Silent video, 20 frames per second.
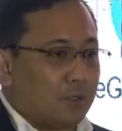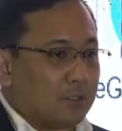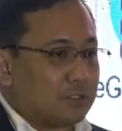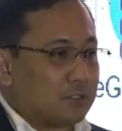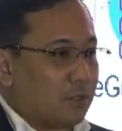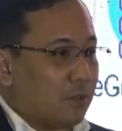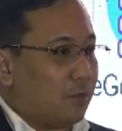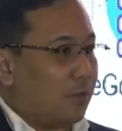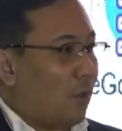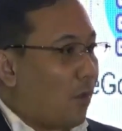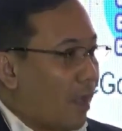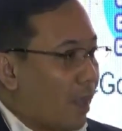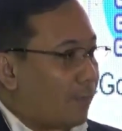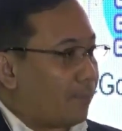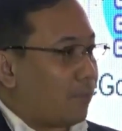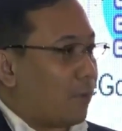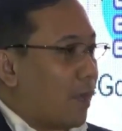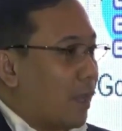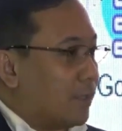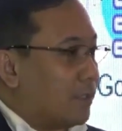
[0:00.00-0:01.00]
also
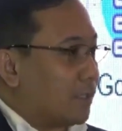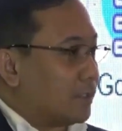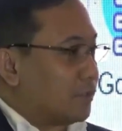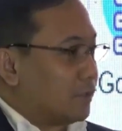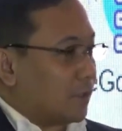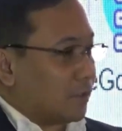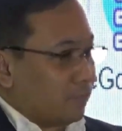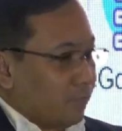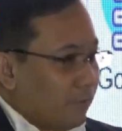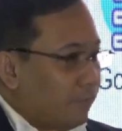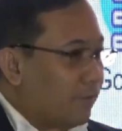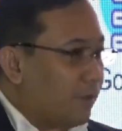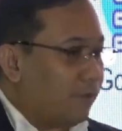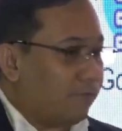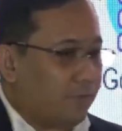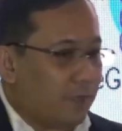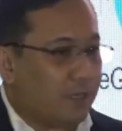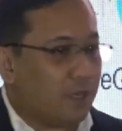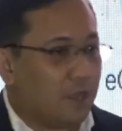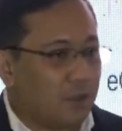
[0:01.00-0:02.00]
local products, so that we
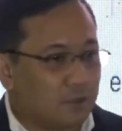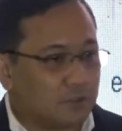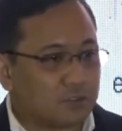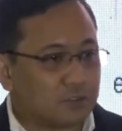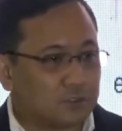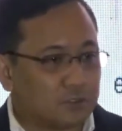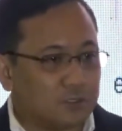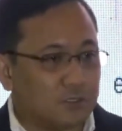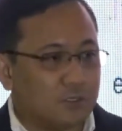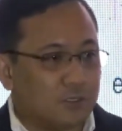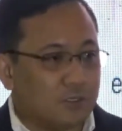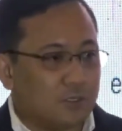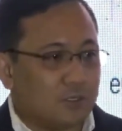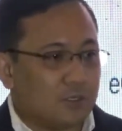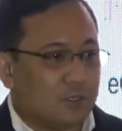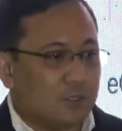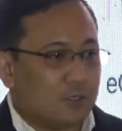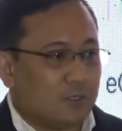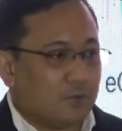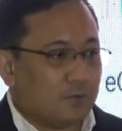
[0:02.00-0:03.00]
Filipinos
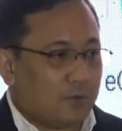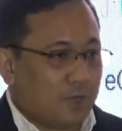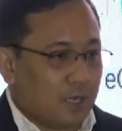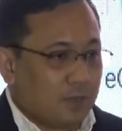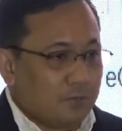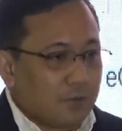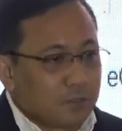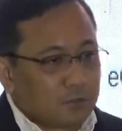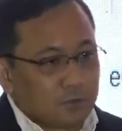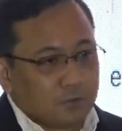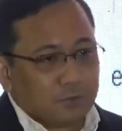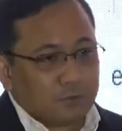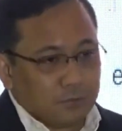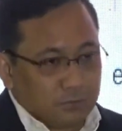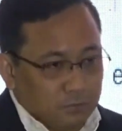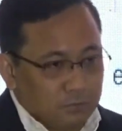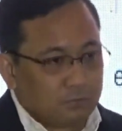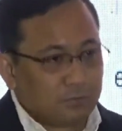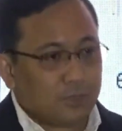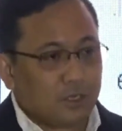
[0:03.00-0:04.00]
were able
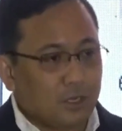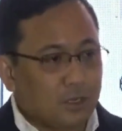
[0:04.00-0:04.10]
to,